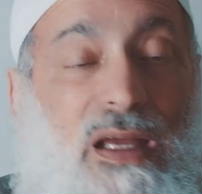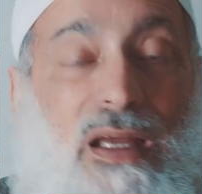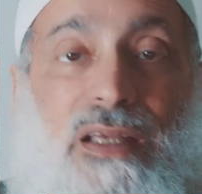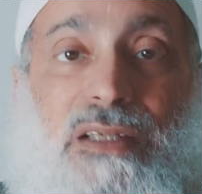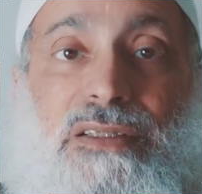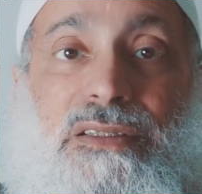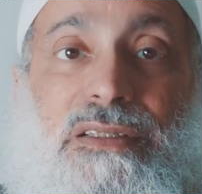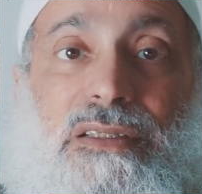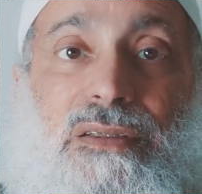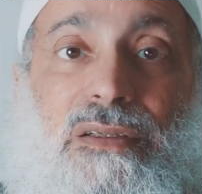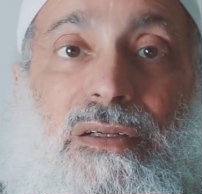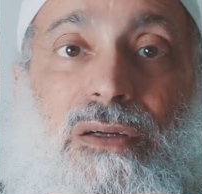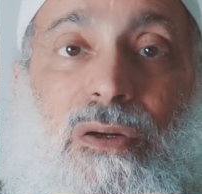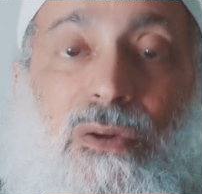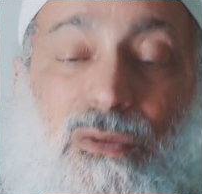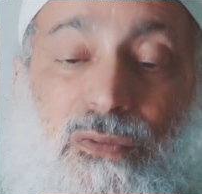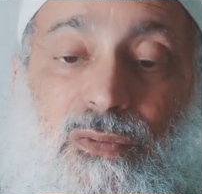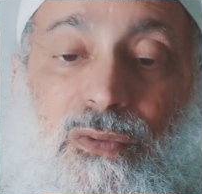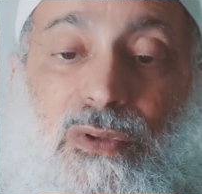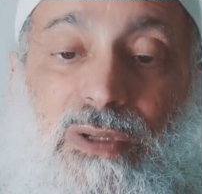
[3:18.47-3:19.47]
as
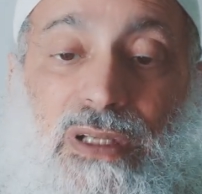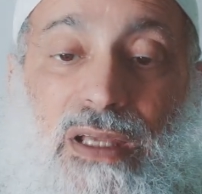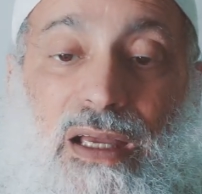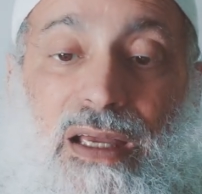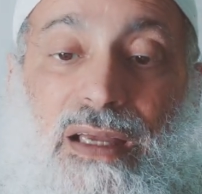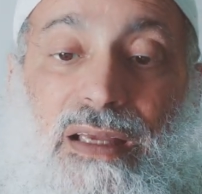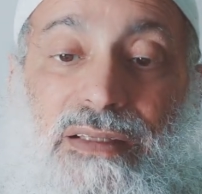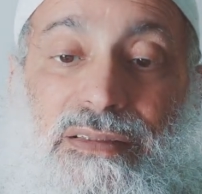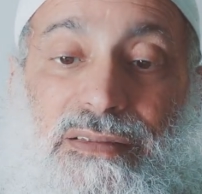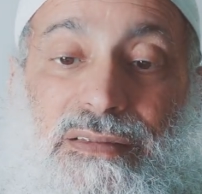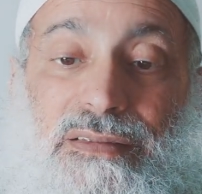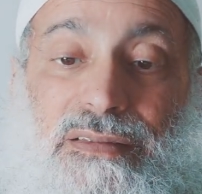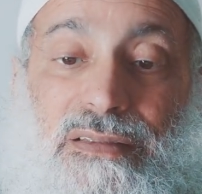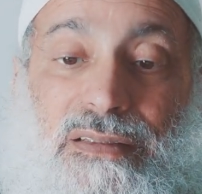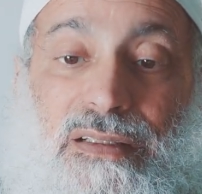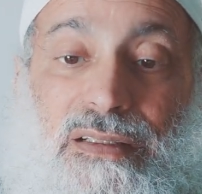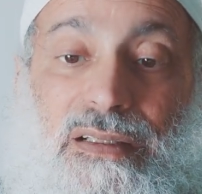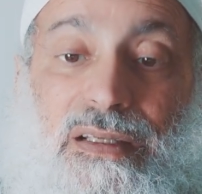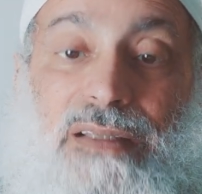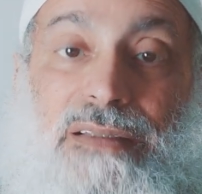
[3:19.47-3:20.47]
awful
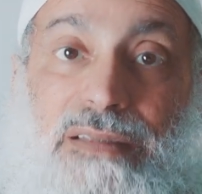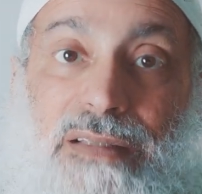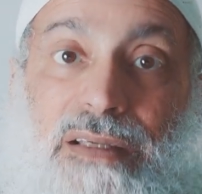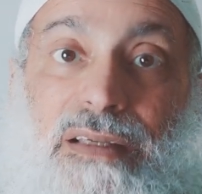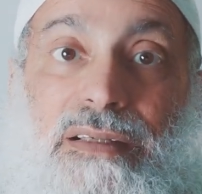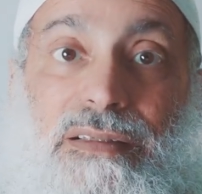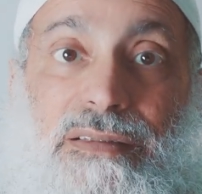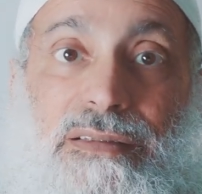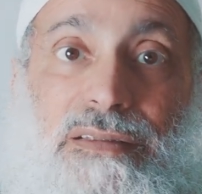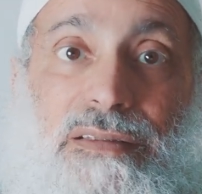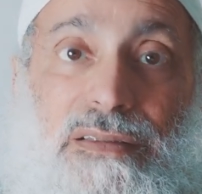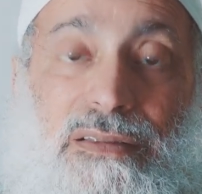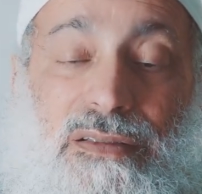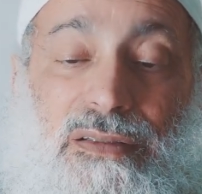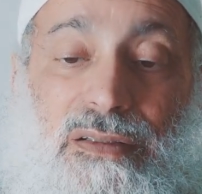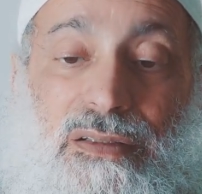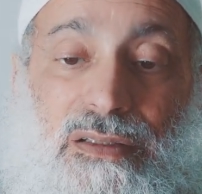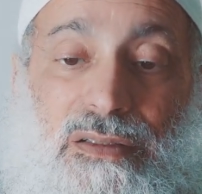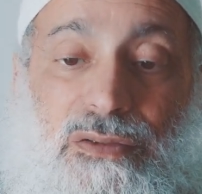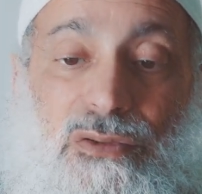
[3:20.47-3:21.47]
as it is
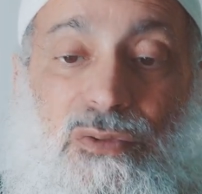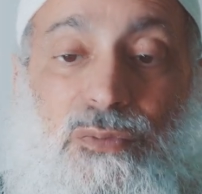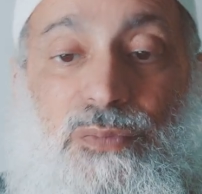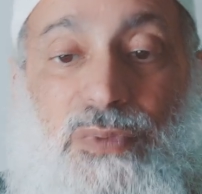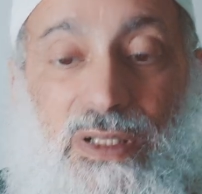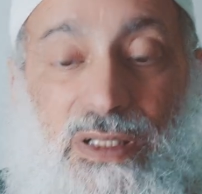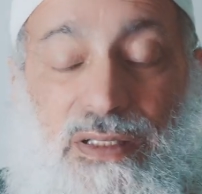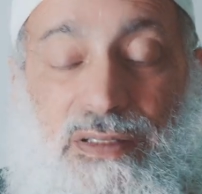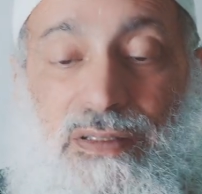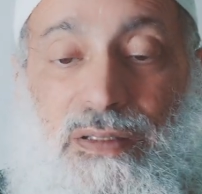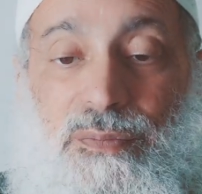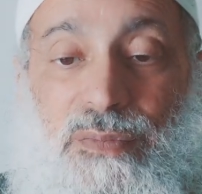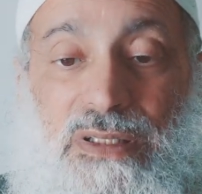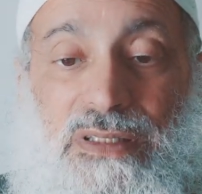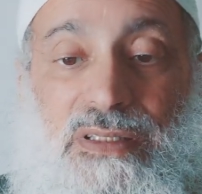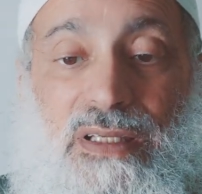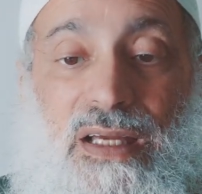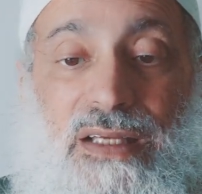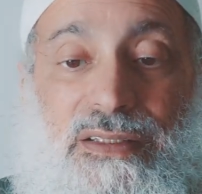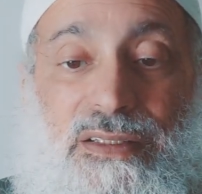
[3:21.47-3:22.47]
to burn the
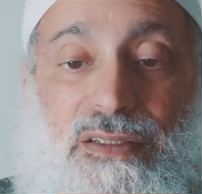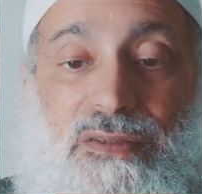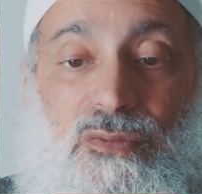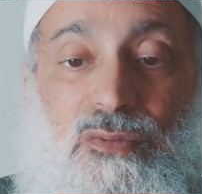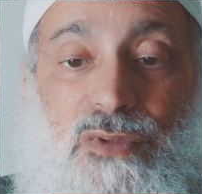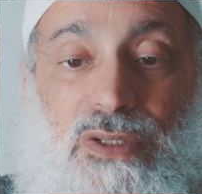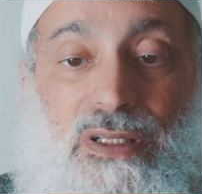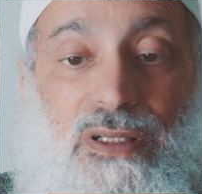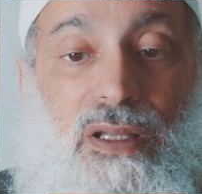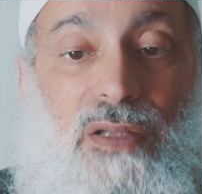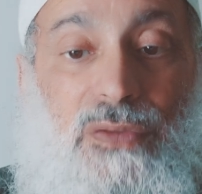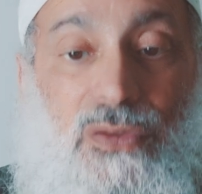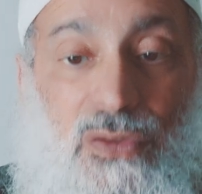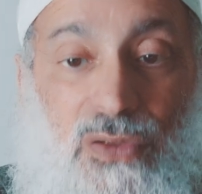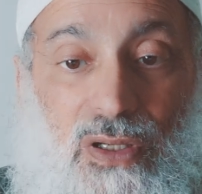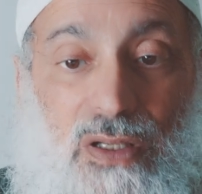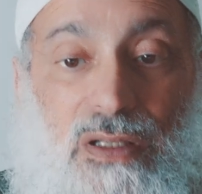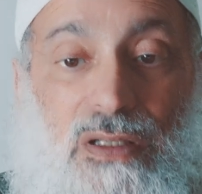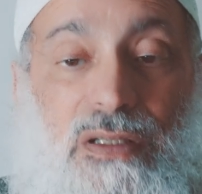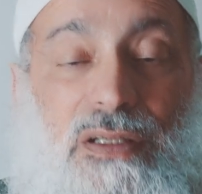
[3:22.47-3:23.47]
Masajid where
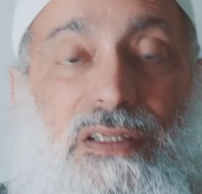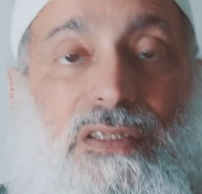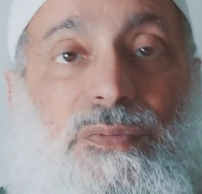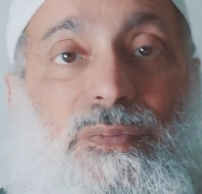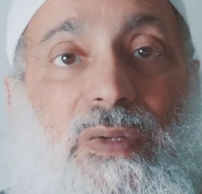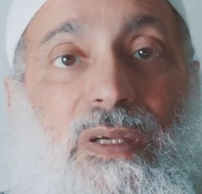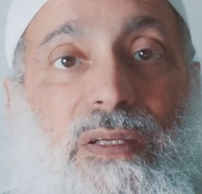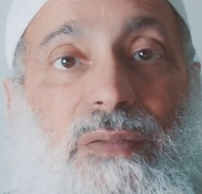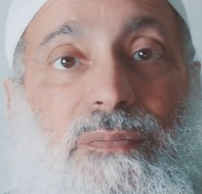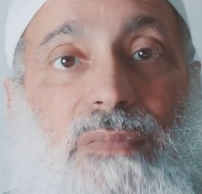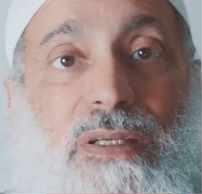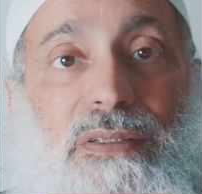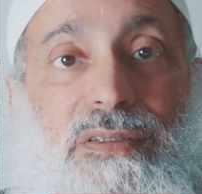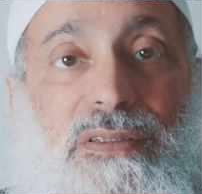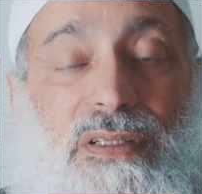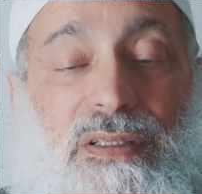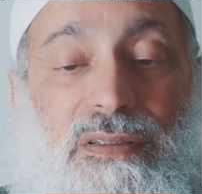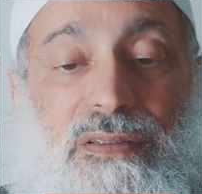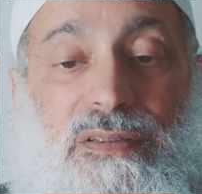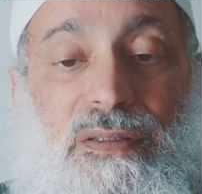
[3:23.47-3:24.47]
Allah is being
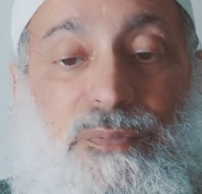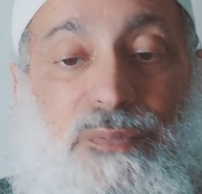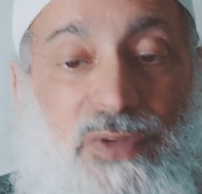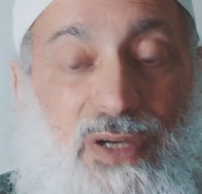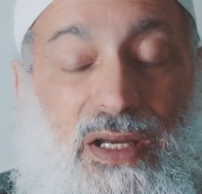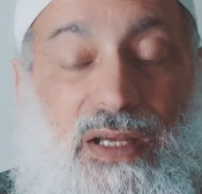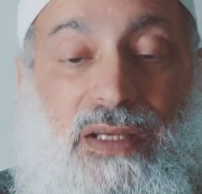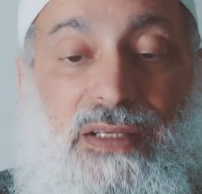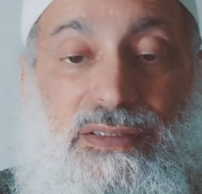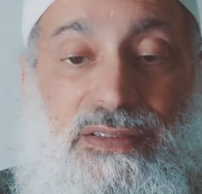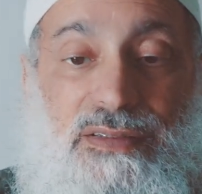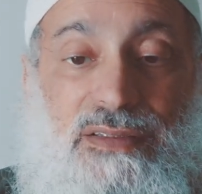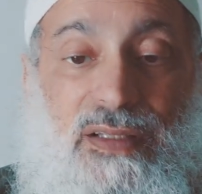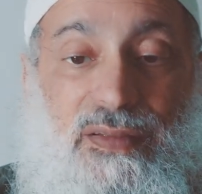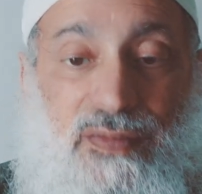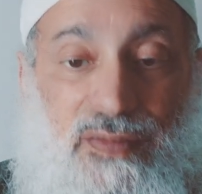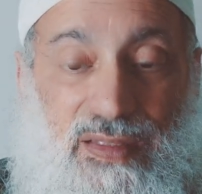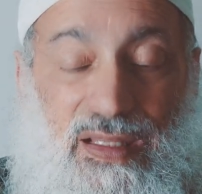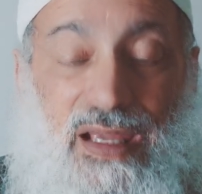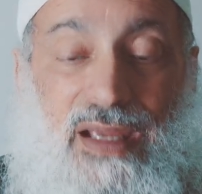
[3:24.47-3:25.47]
mentioned, praised
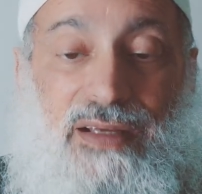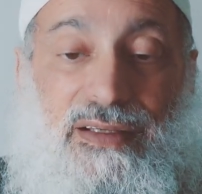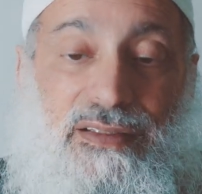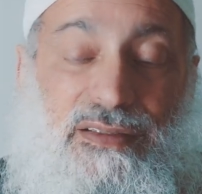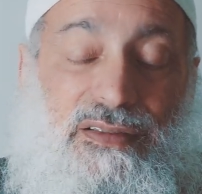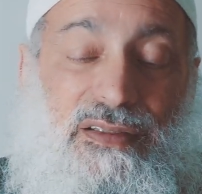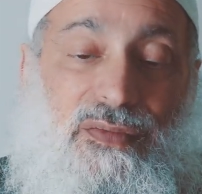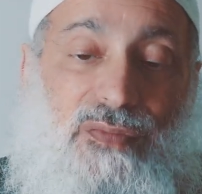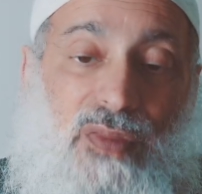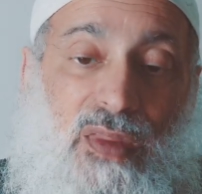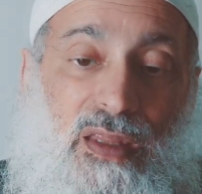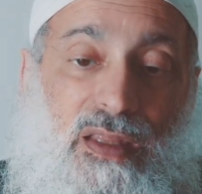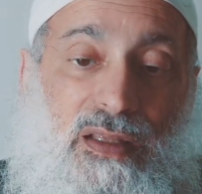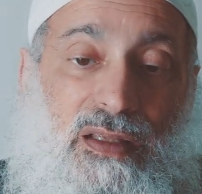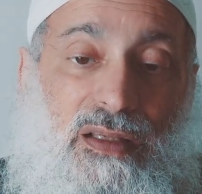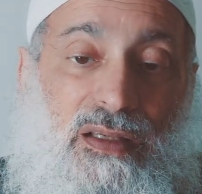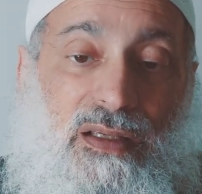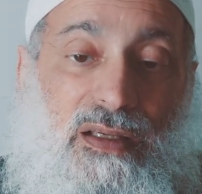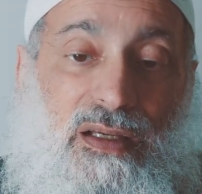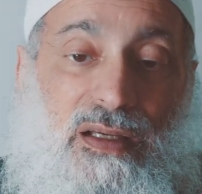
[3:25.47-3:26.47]
and thanked
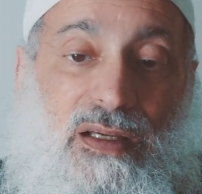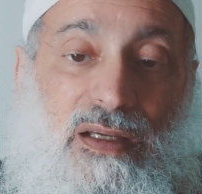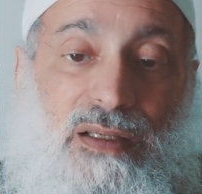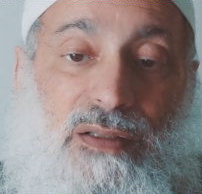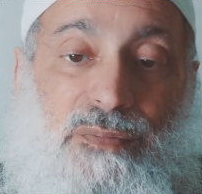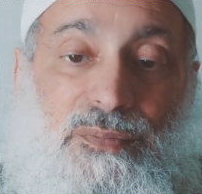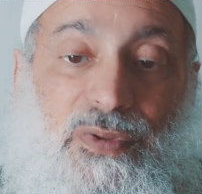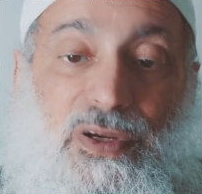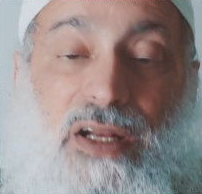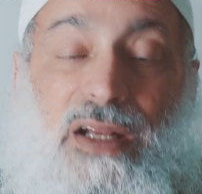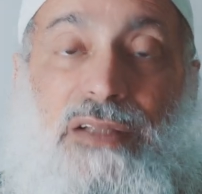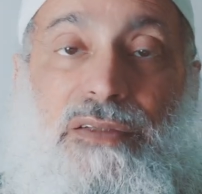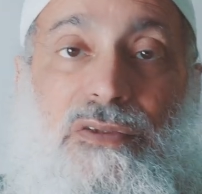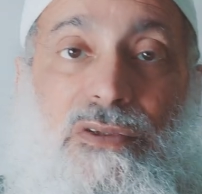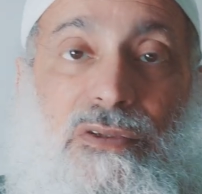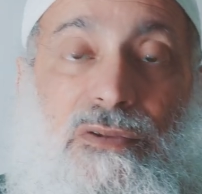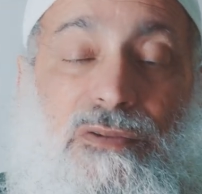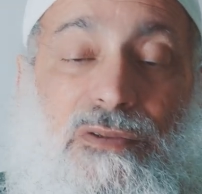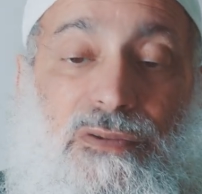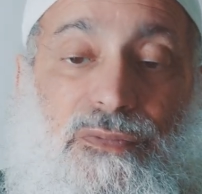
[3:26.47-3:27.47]
and
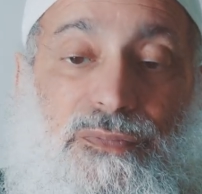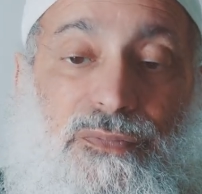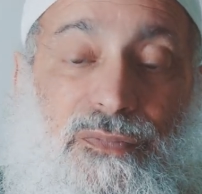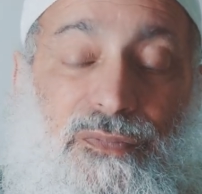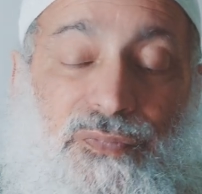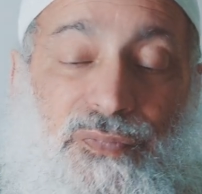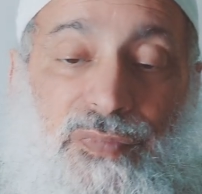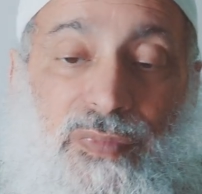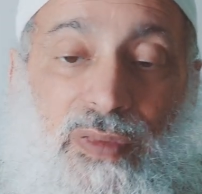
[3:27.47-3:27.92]
prayed to,